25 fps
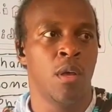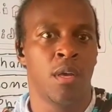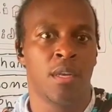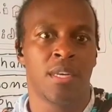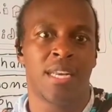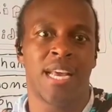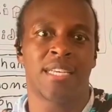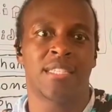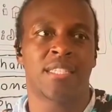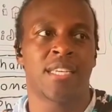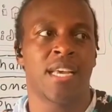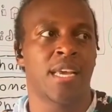
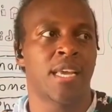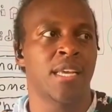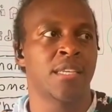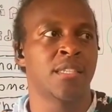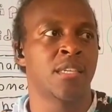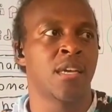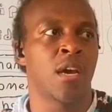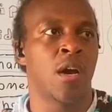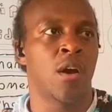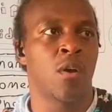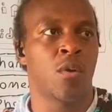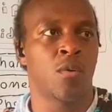That second's
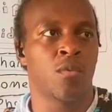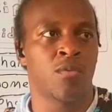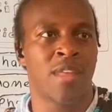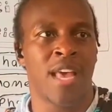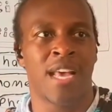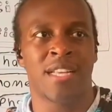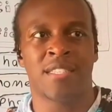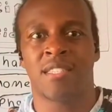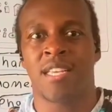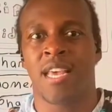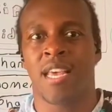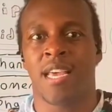gone.
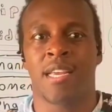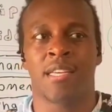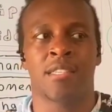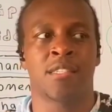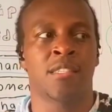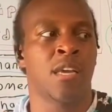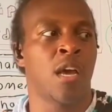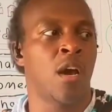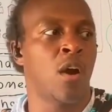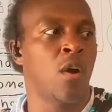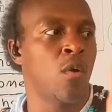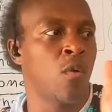That second's
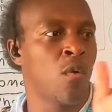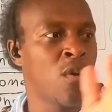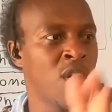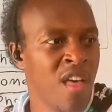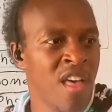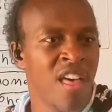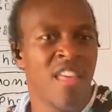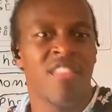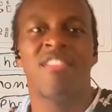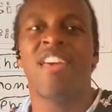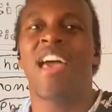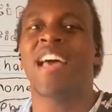gone.
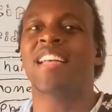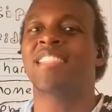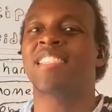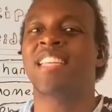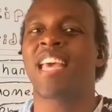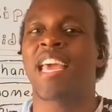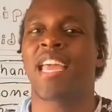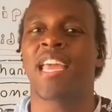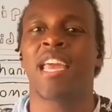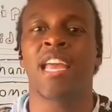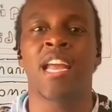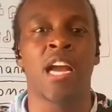That
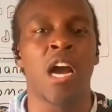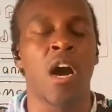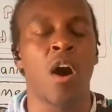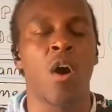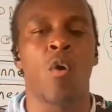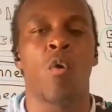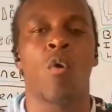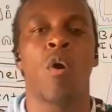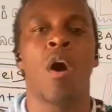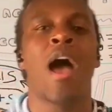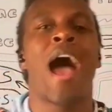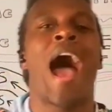second
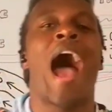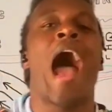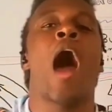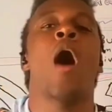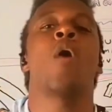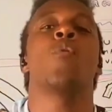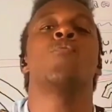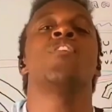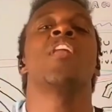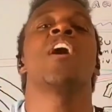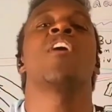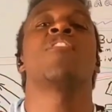gone.
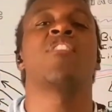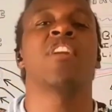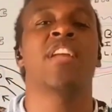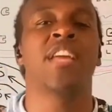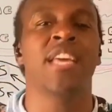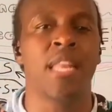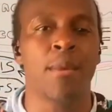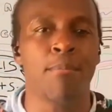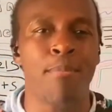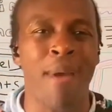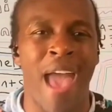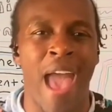I'll never
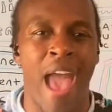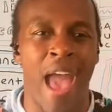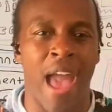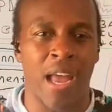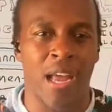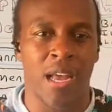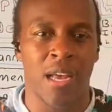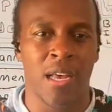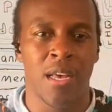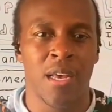get it back.